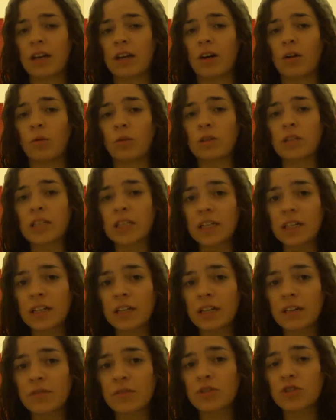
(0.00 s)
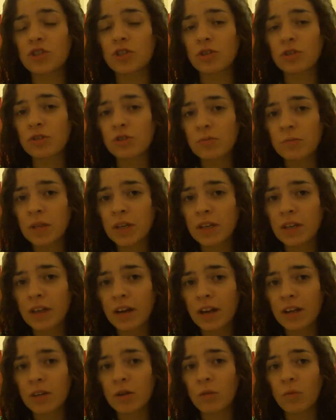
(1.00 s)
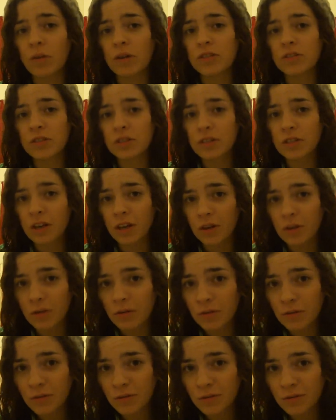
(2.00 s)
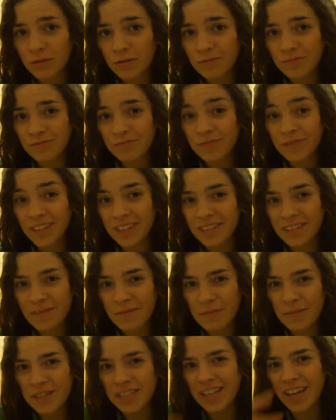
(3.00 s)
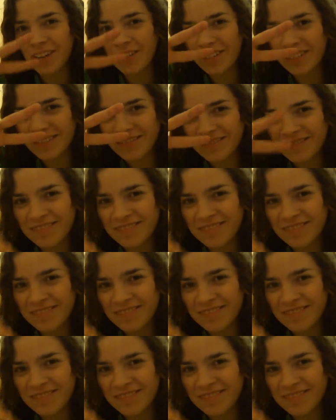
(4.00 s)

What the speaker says: only if you choose me and you want to know. Peace out.